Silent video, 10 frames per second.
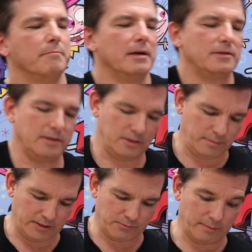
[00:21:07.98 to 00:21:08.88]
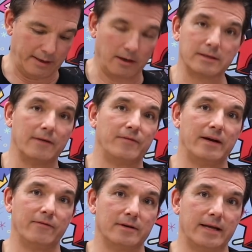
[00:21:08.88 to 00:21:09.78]
Bunsen is a beast. One of my all-time
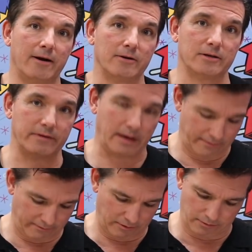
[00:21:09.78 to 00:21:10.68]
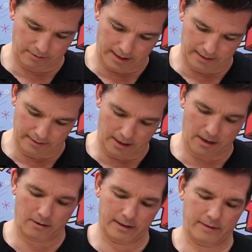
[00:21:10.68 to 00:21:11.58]
favorite characters I've ever created.
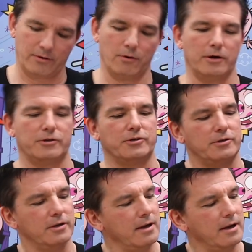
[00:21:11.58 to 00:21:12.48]
Oh, and of course,